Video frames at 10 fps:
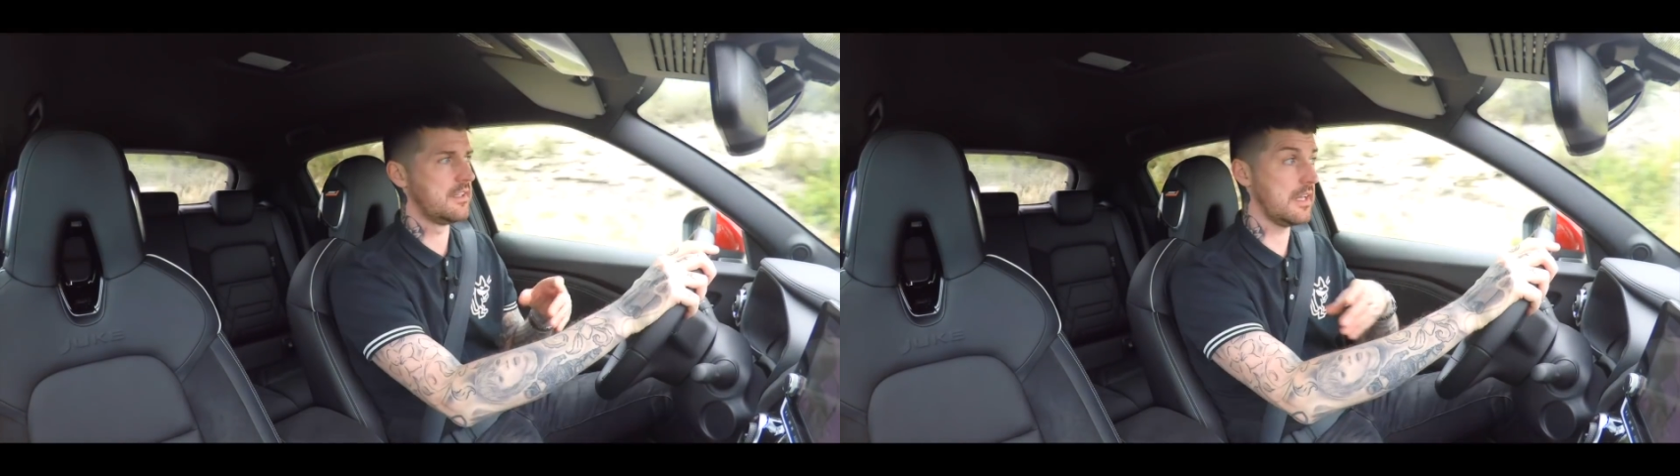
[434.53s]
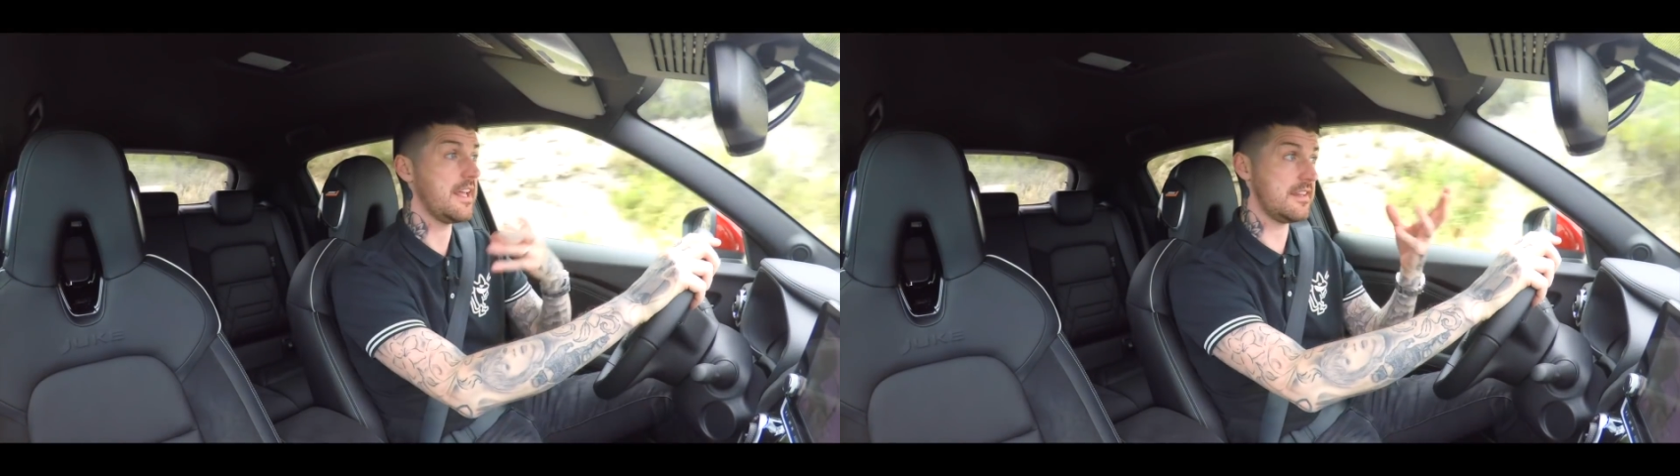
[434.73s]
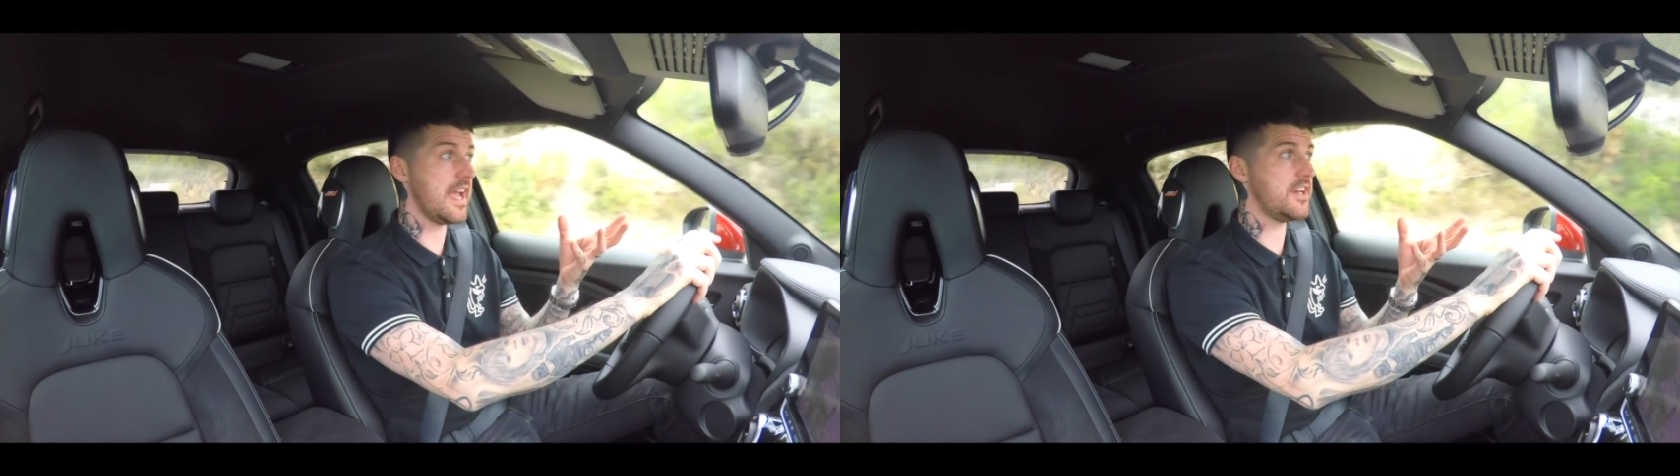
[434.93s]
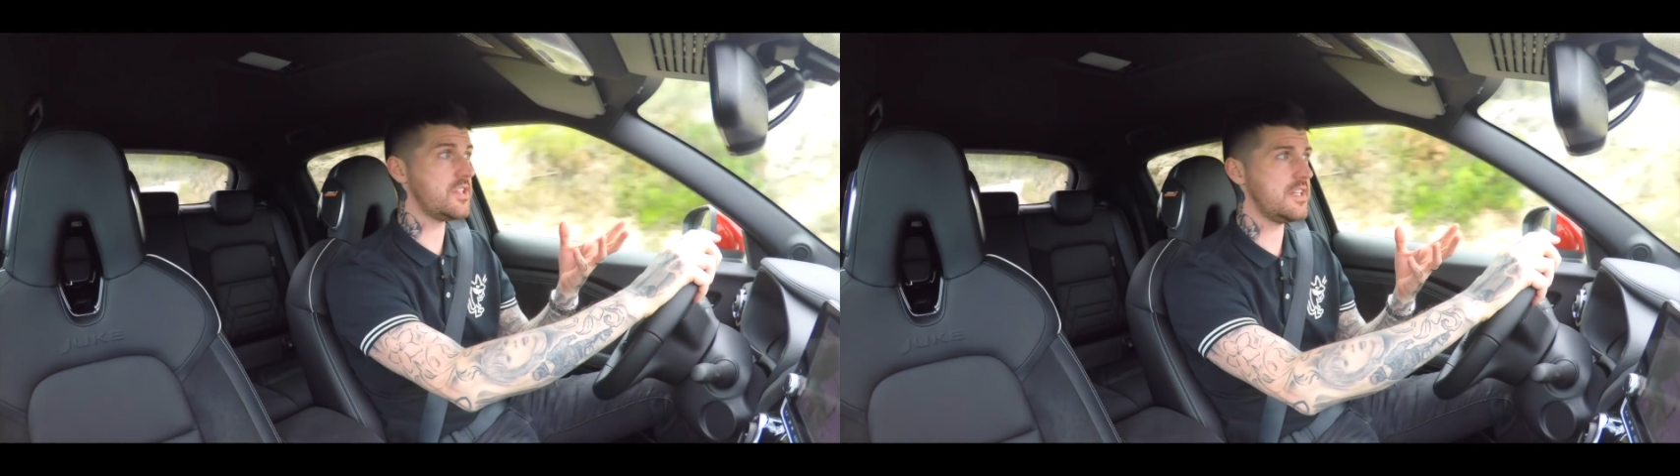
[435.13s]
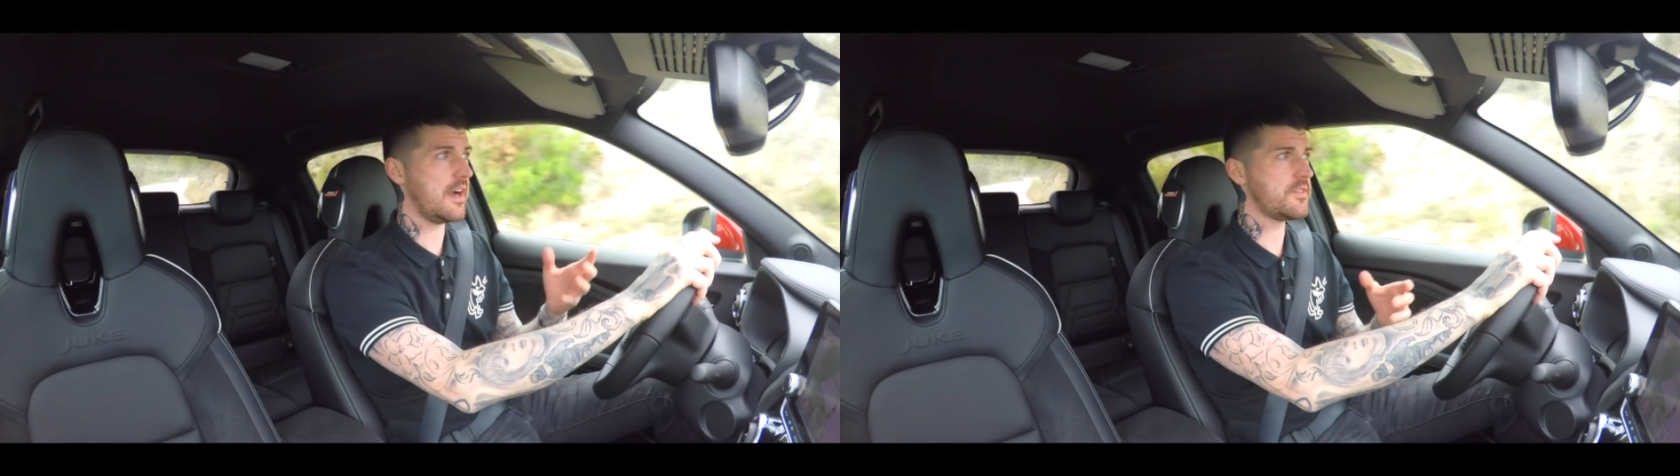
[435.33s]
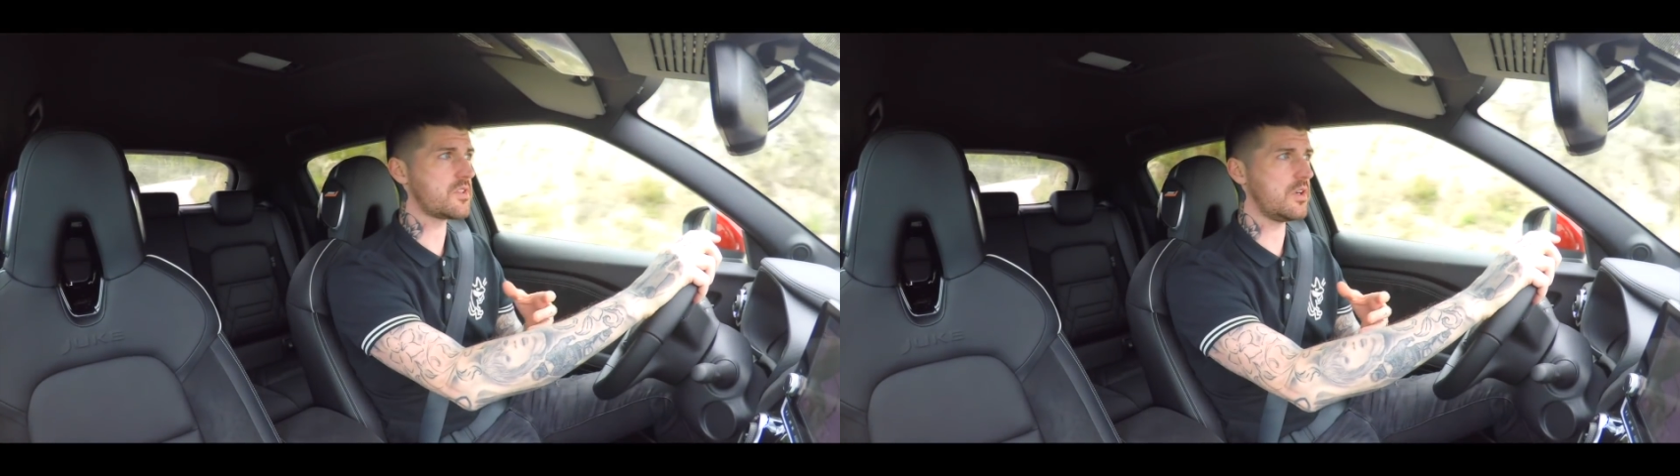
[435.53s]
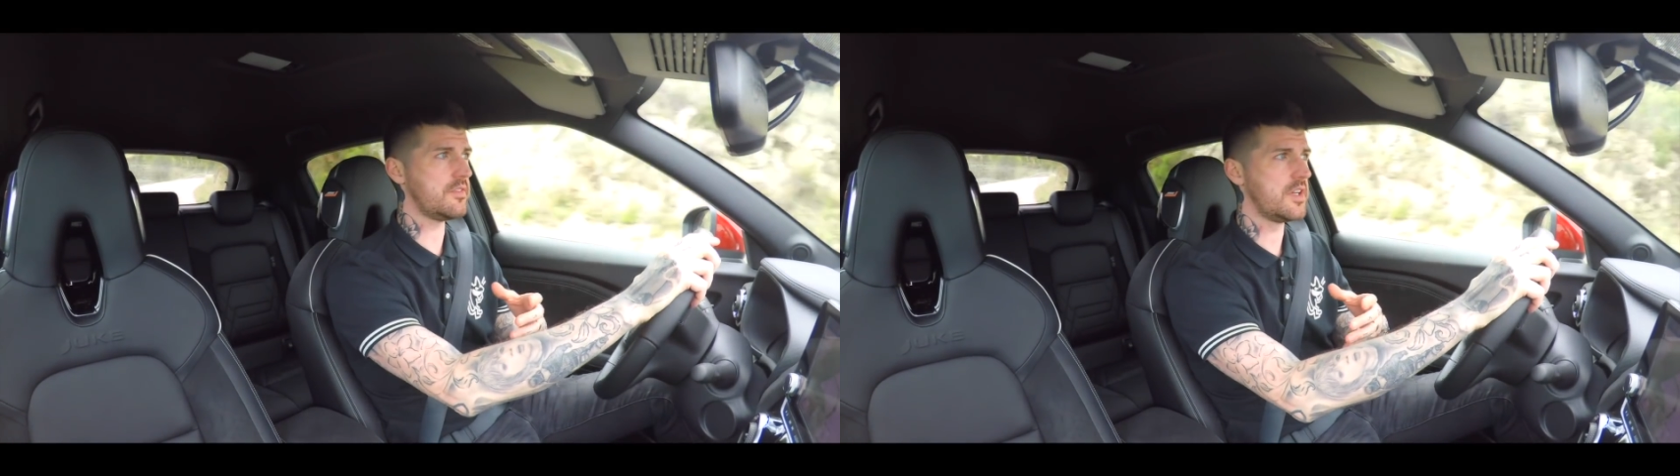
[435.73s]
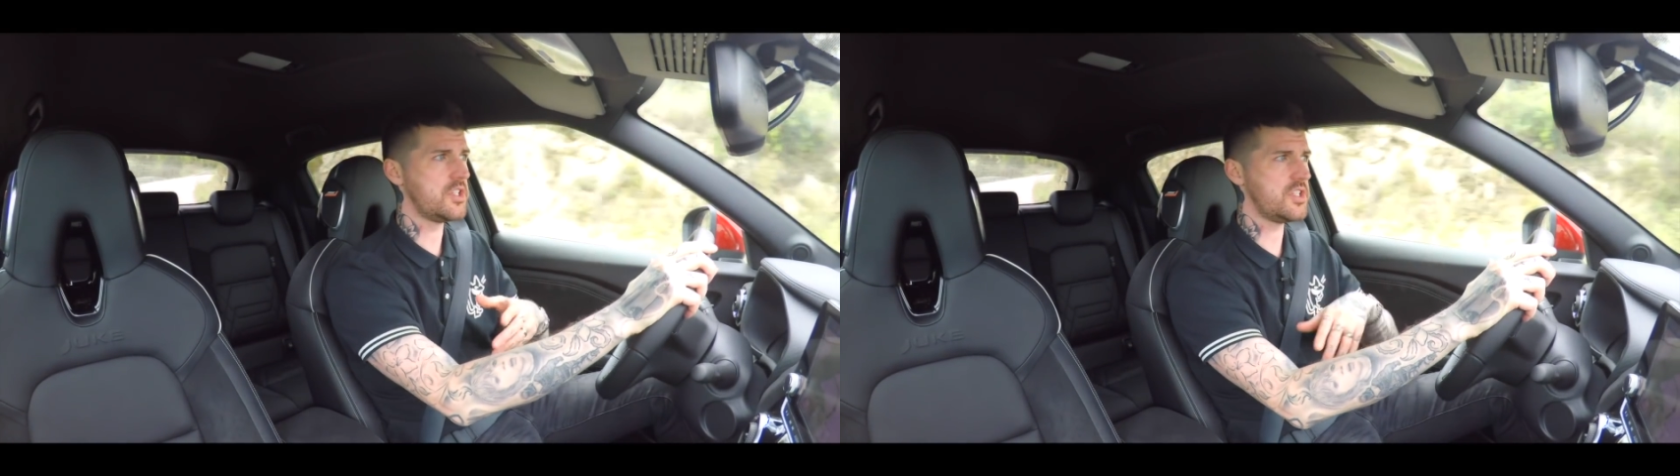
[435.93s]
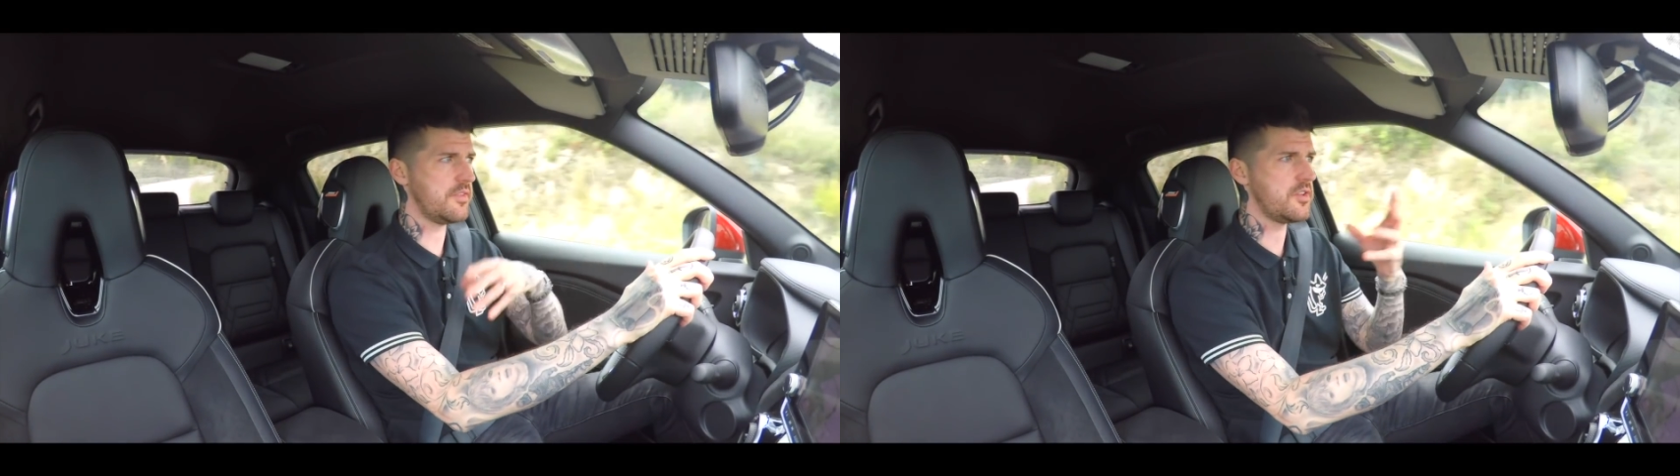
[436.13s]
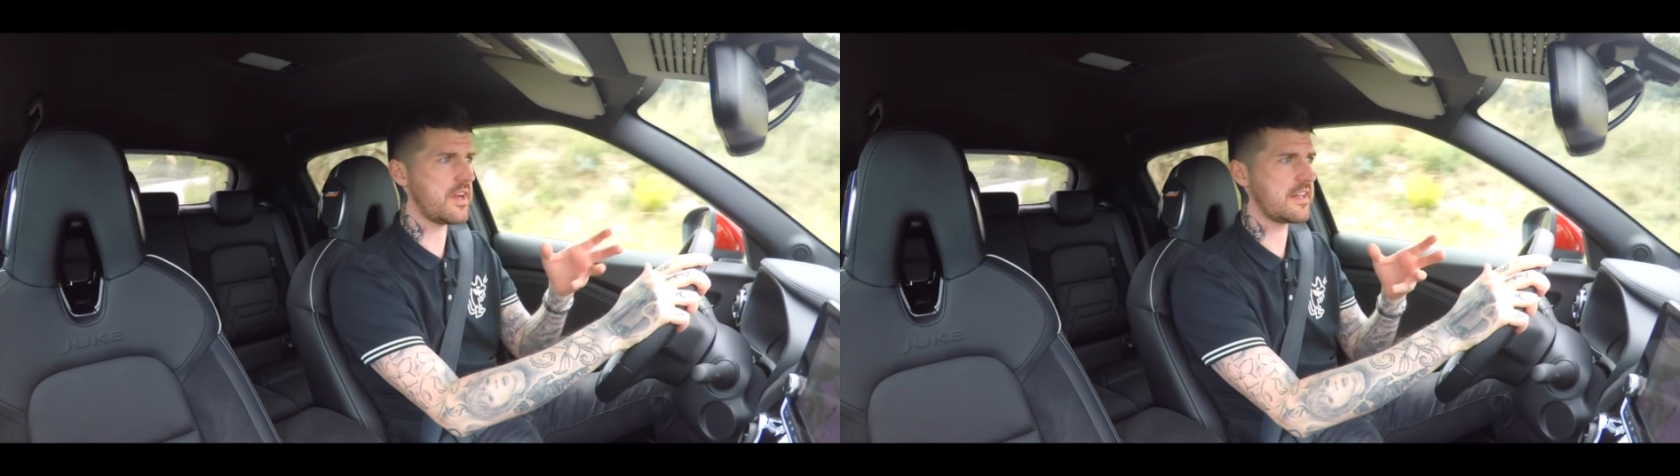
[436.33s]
Like the engine, you have to sort of shift your